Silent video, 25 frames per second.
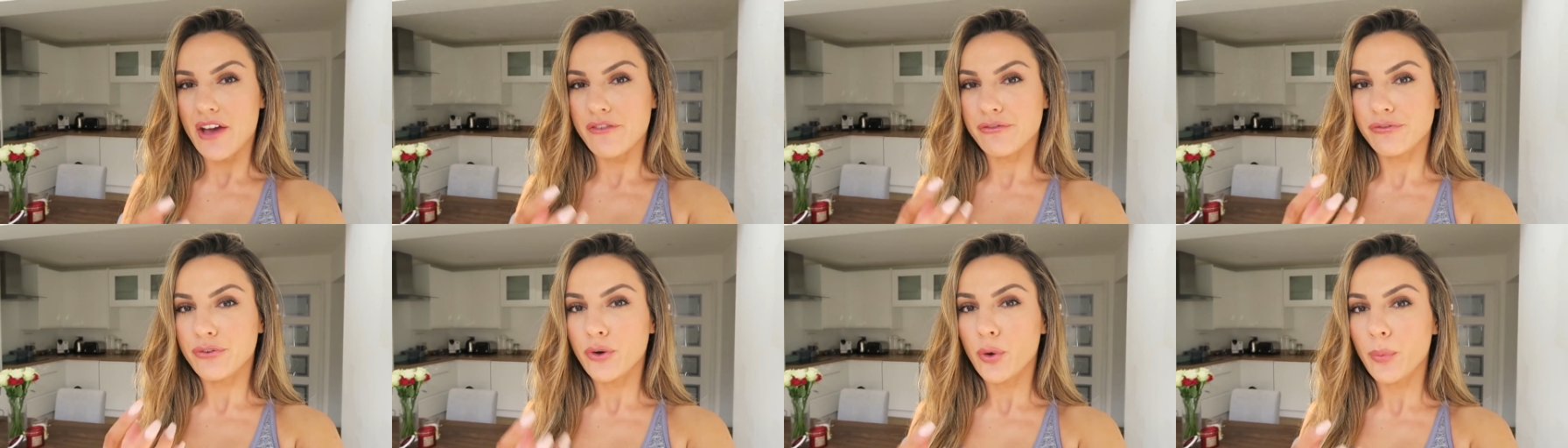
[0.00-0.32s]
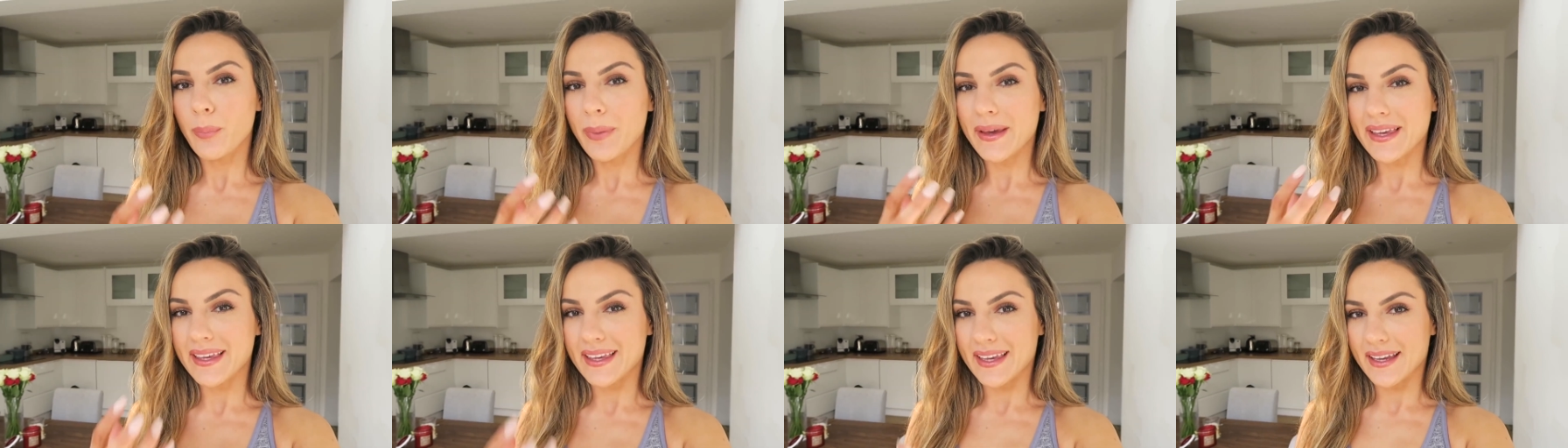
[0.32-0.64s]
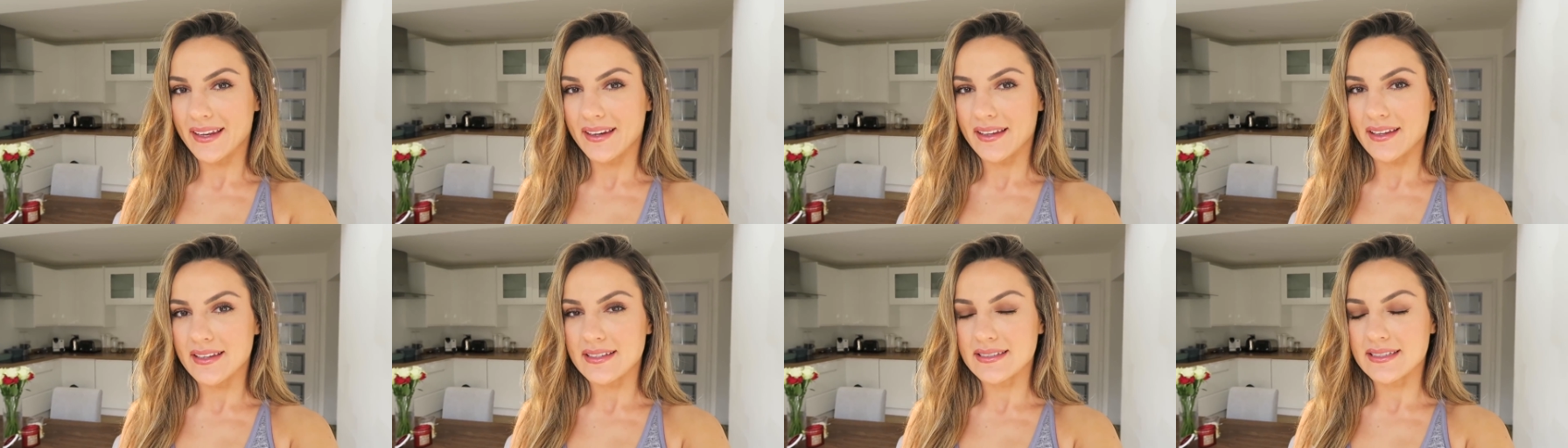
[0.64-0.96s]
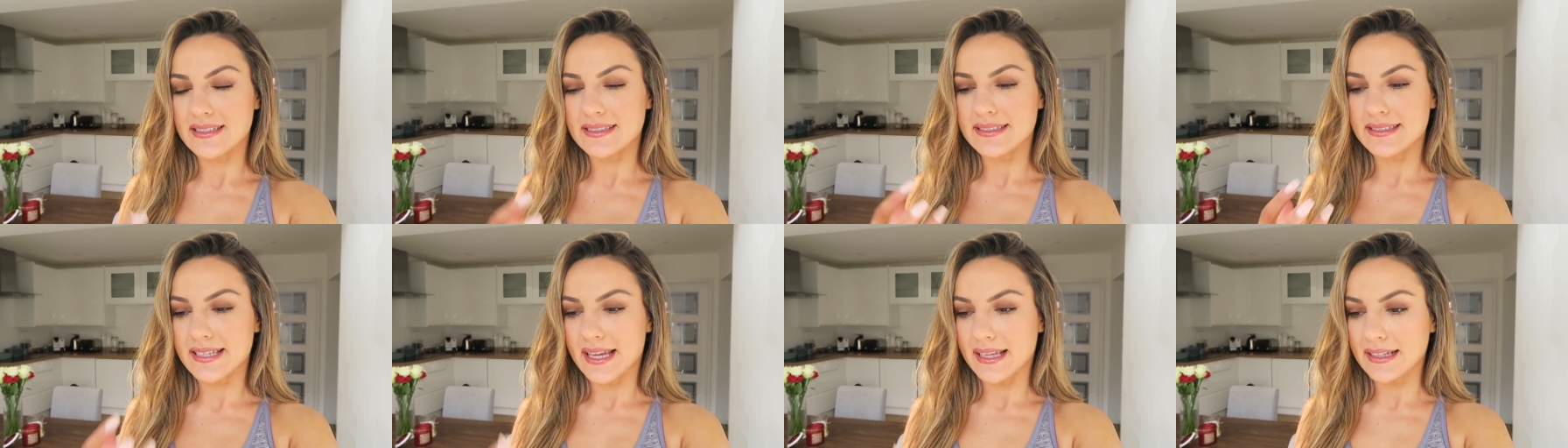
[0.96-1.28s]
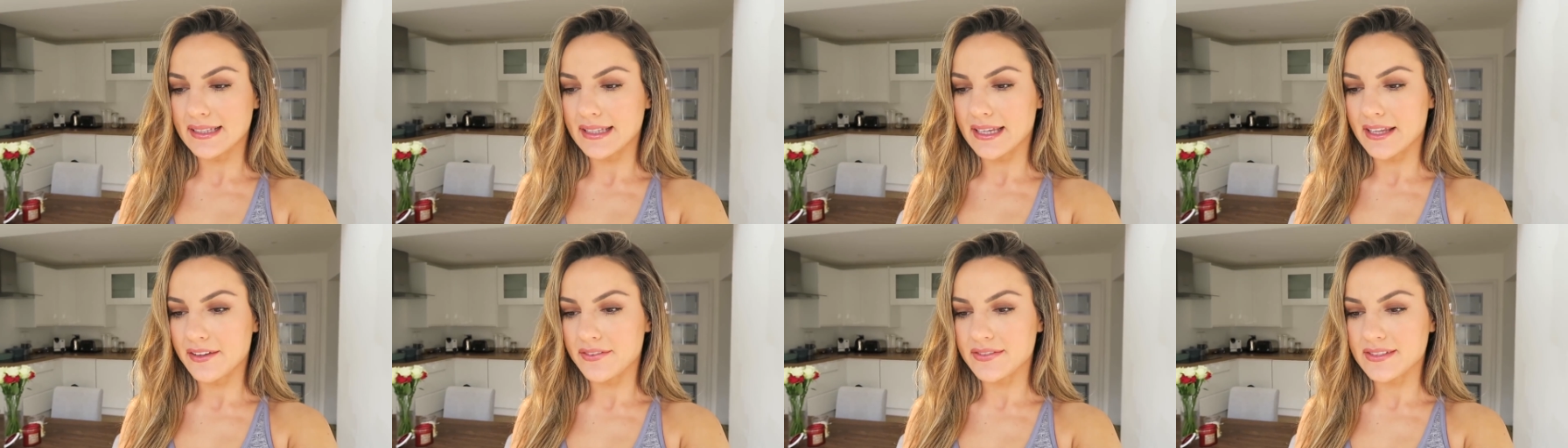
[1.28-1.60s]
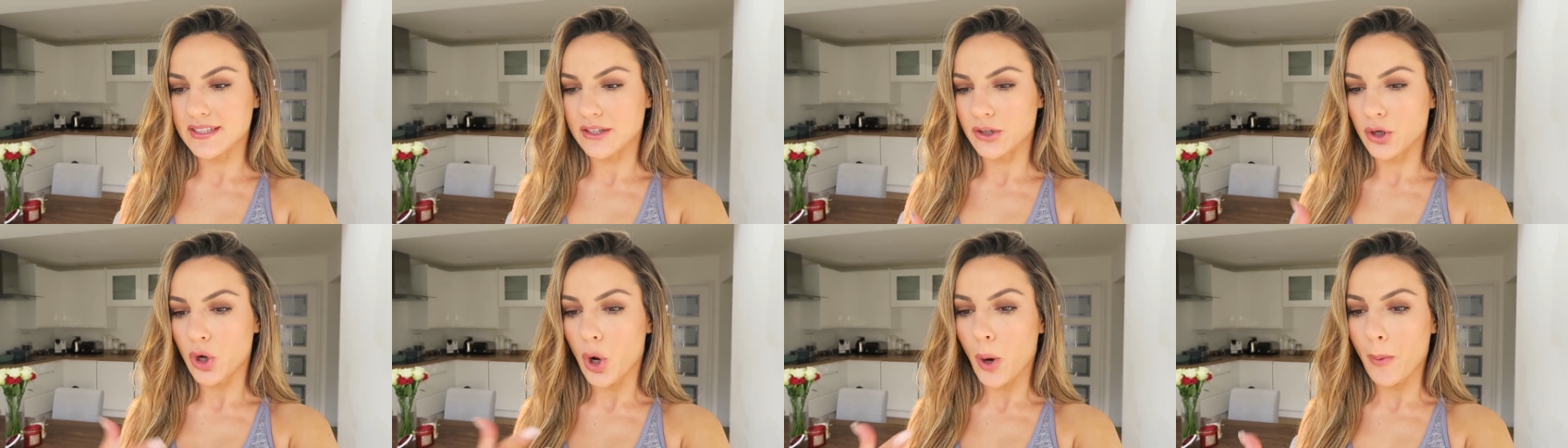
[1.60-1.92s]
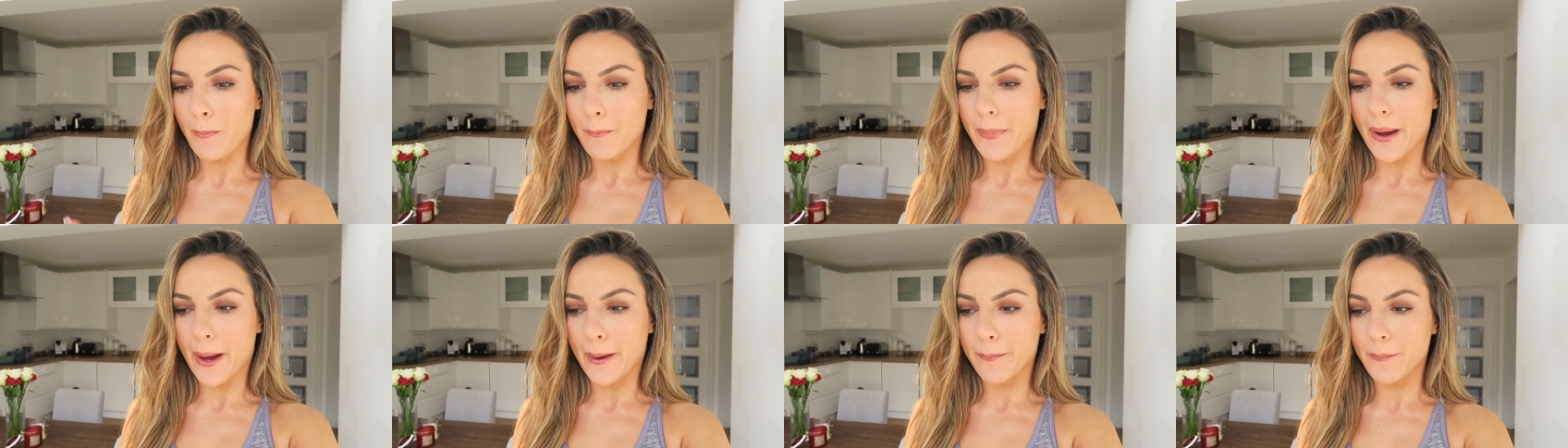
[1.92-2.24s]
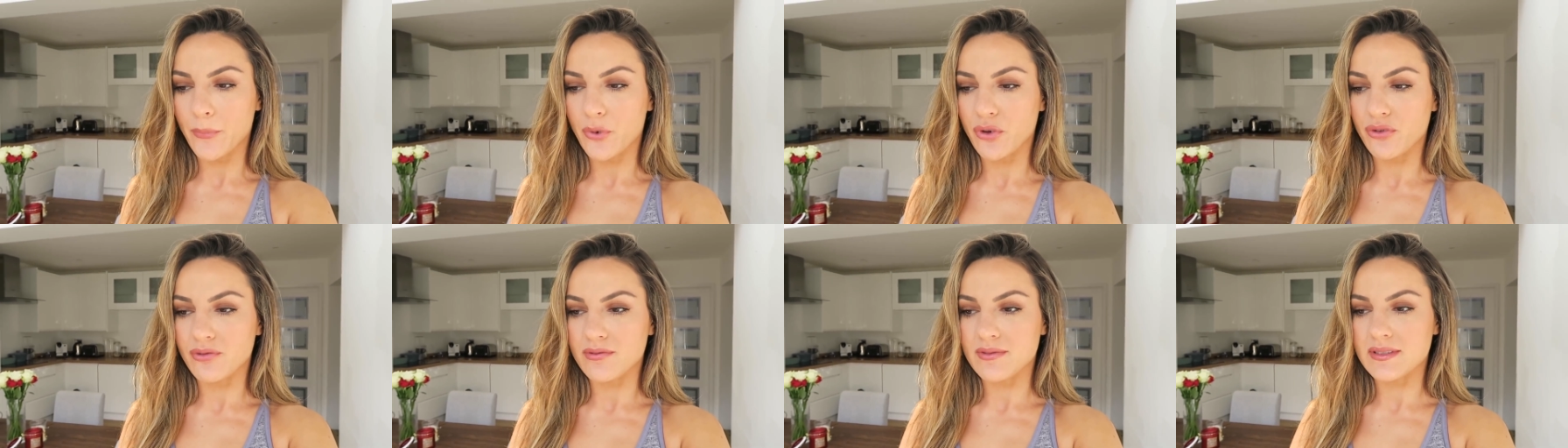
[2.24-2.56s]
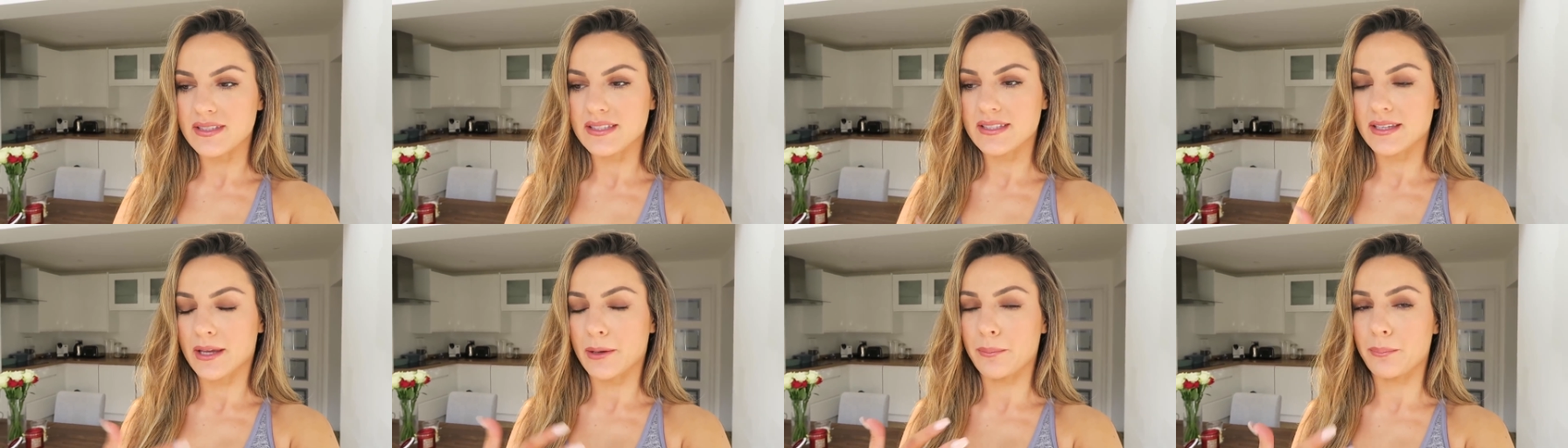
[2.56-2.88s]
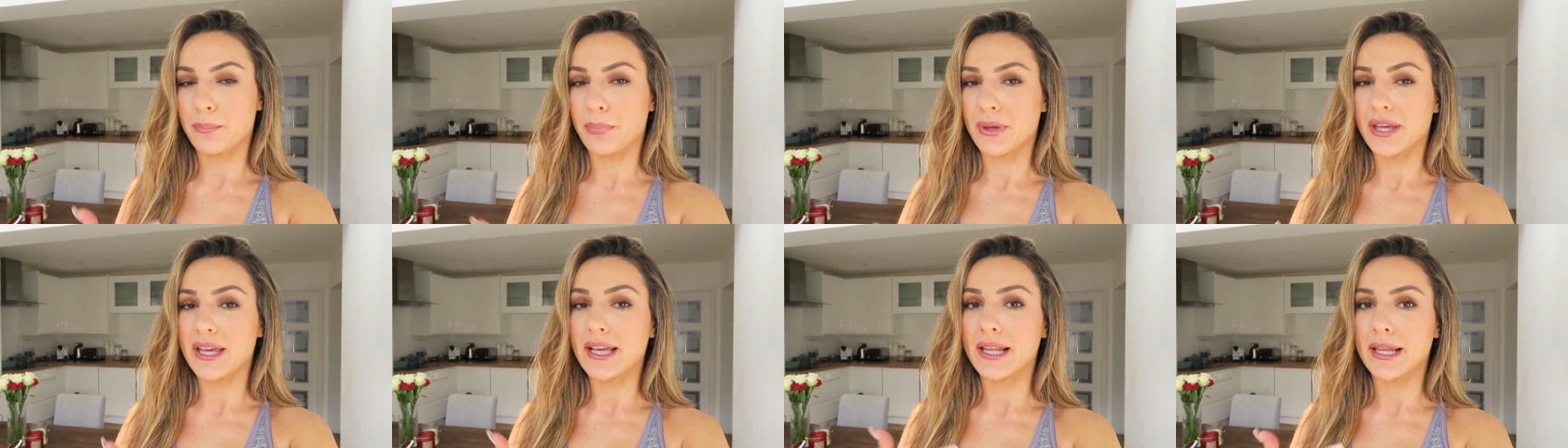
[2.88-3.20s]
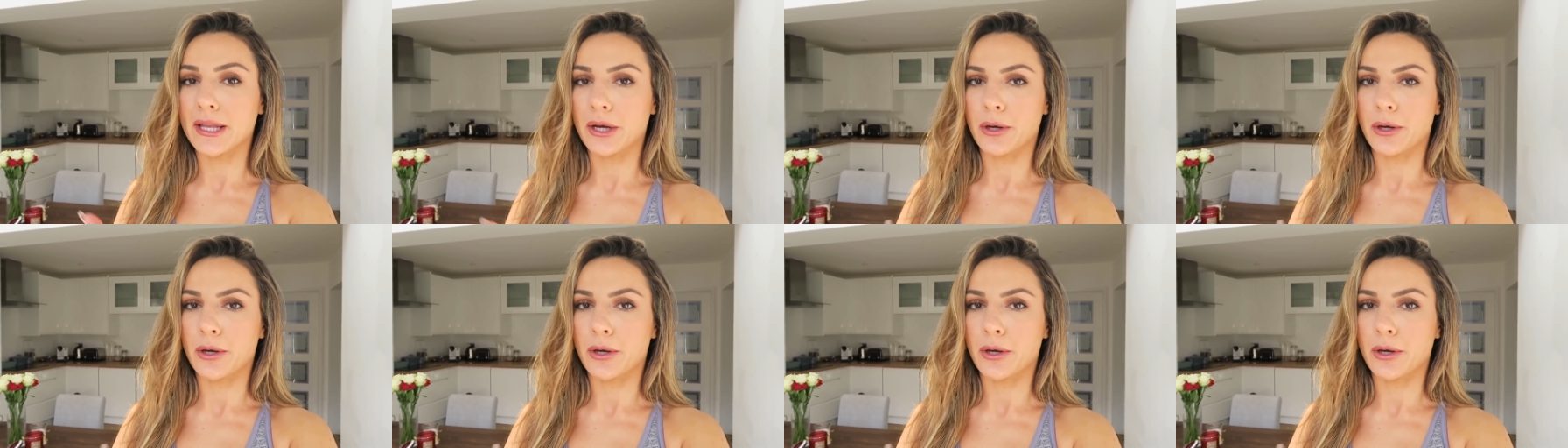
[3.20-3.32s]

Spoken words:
And for beginners, deadlifts and compound movements can be a